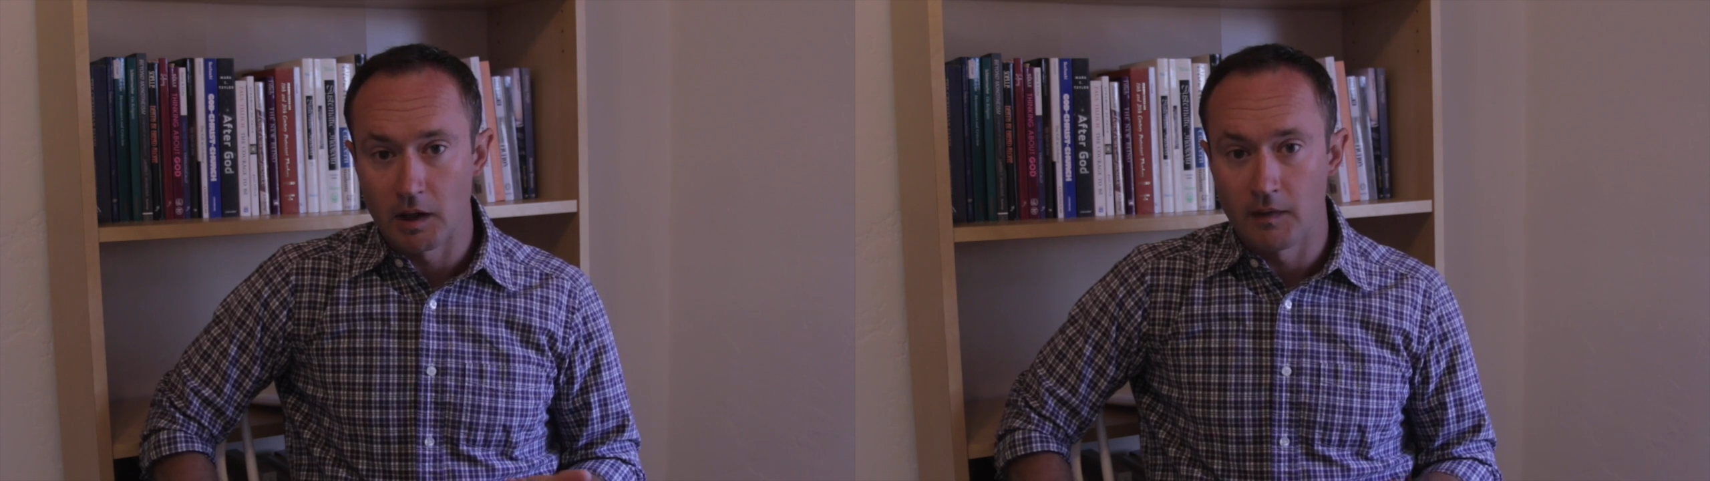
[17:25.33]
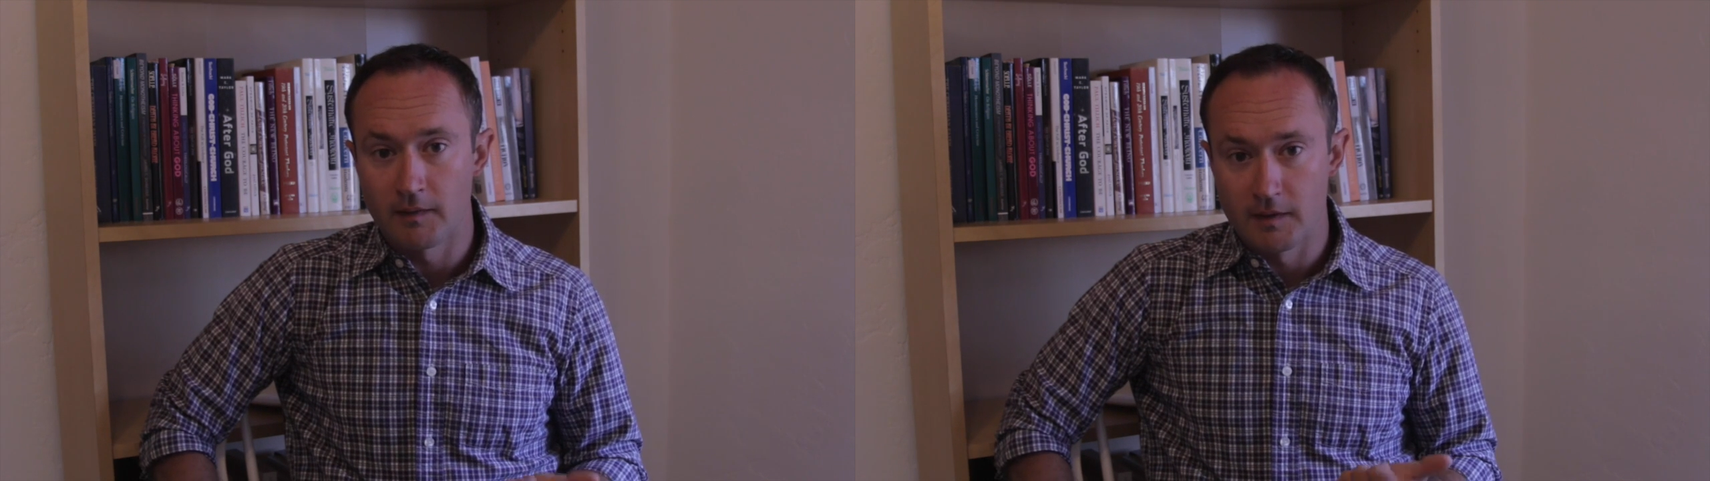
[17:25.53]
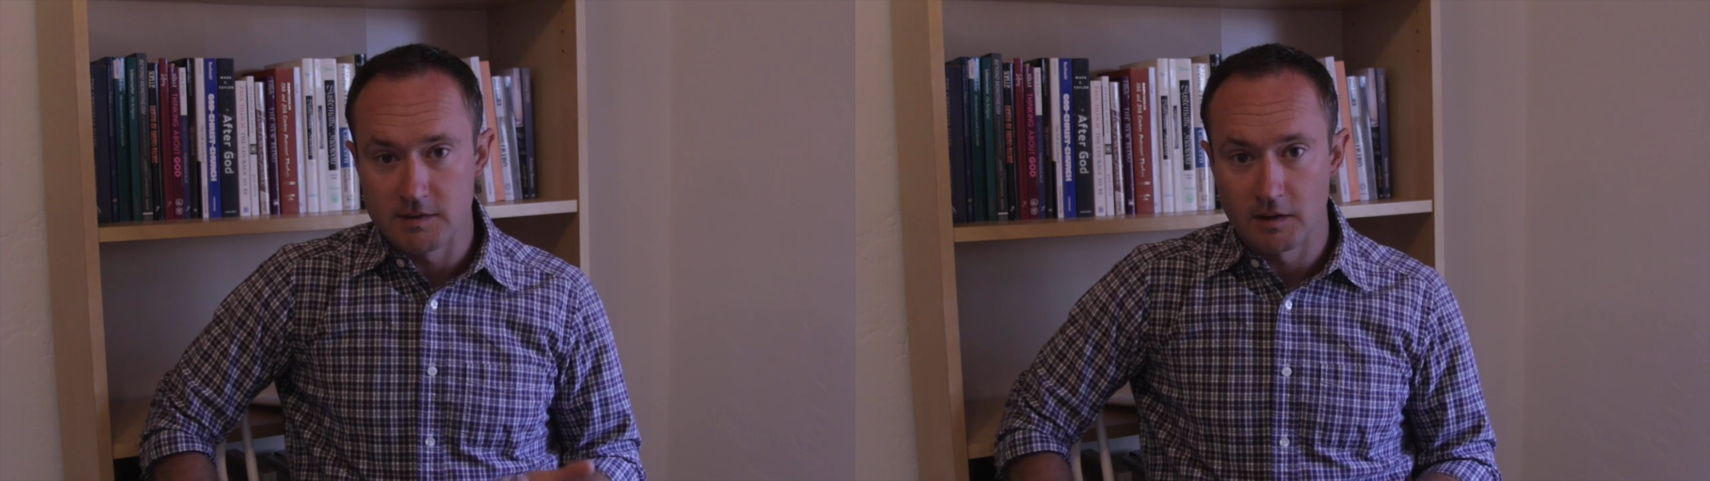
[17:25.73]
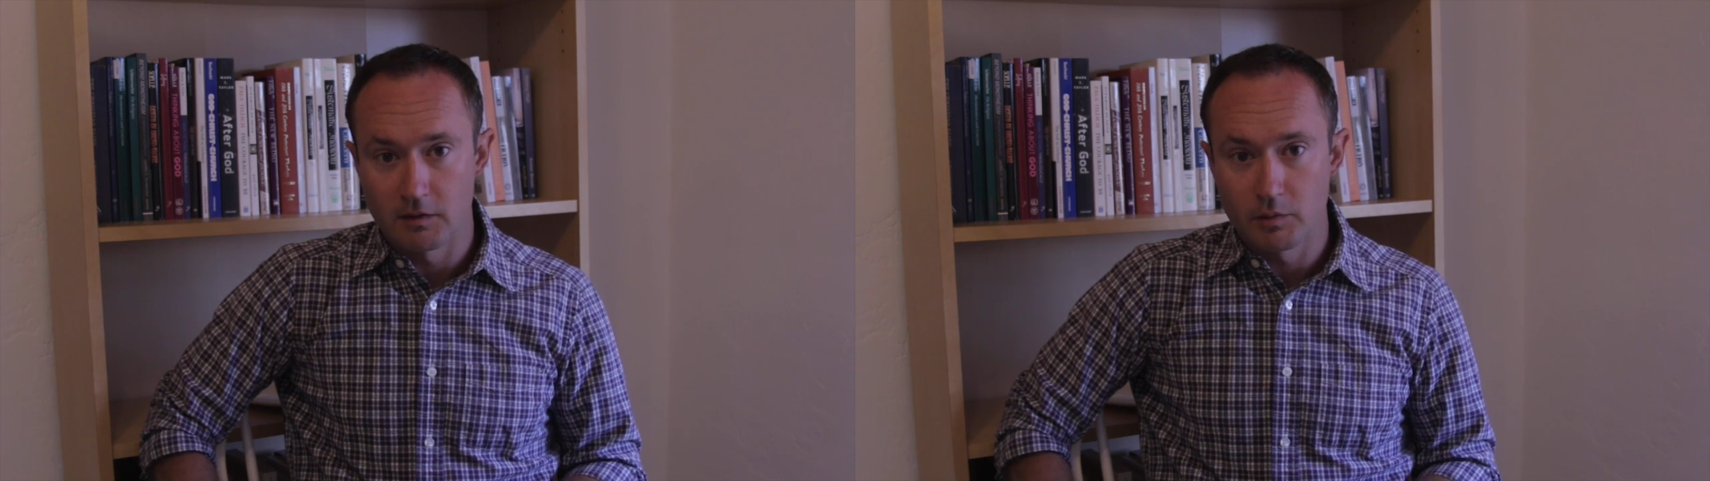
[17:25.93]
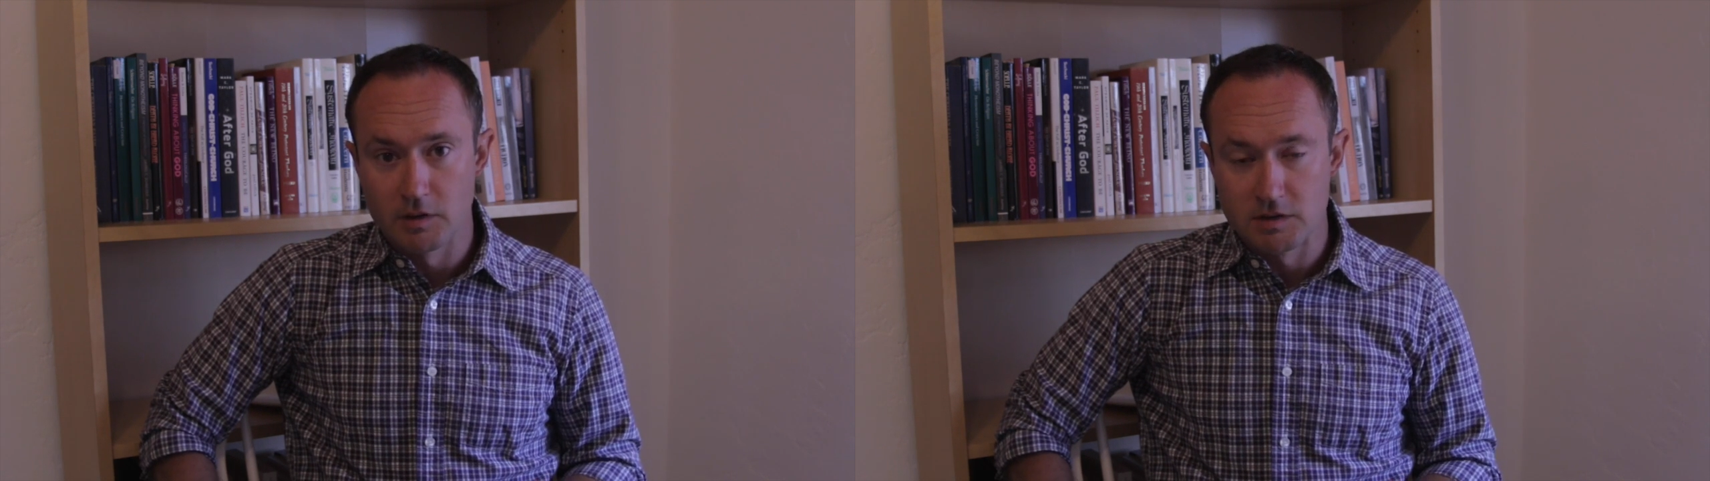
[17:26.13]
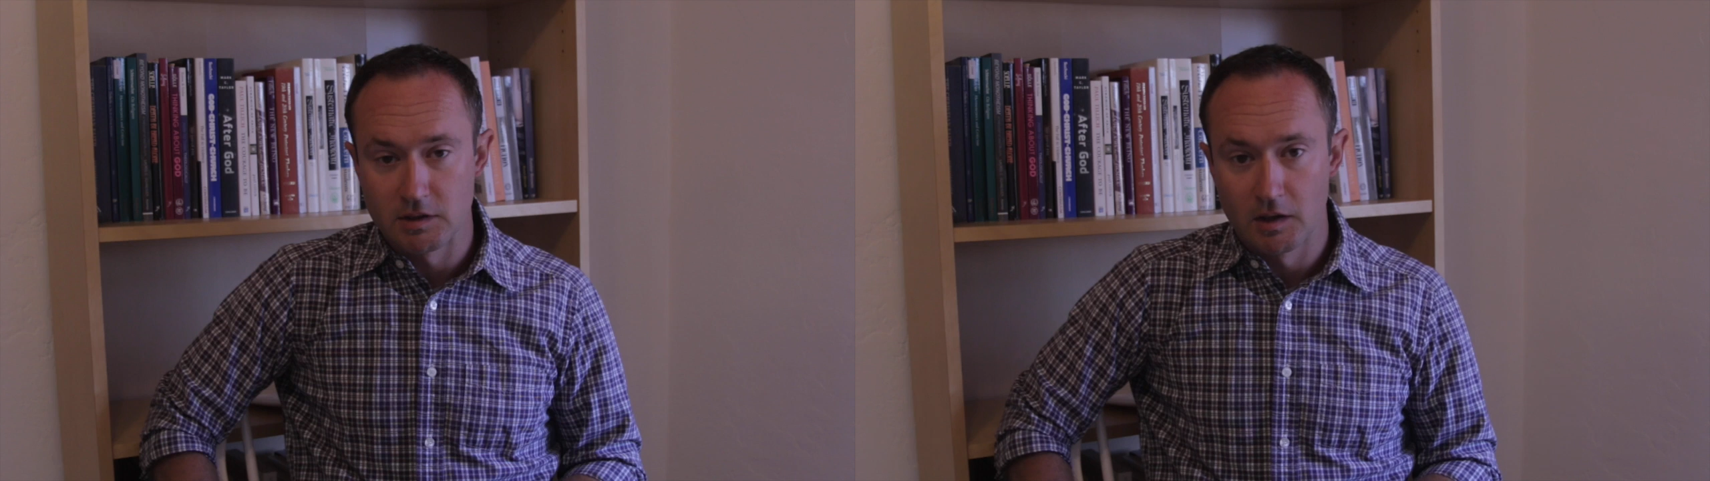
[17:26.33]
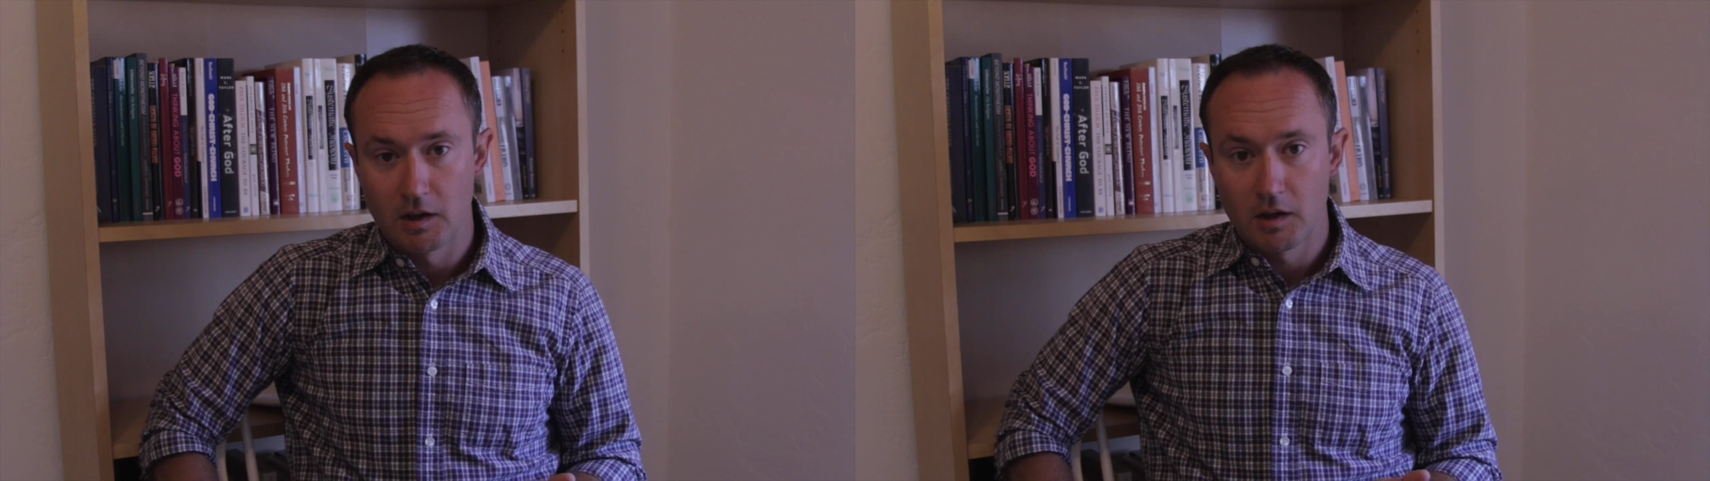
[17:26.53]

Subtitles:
in the syllabus.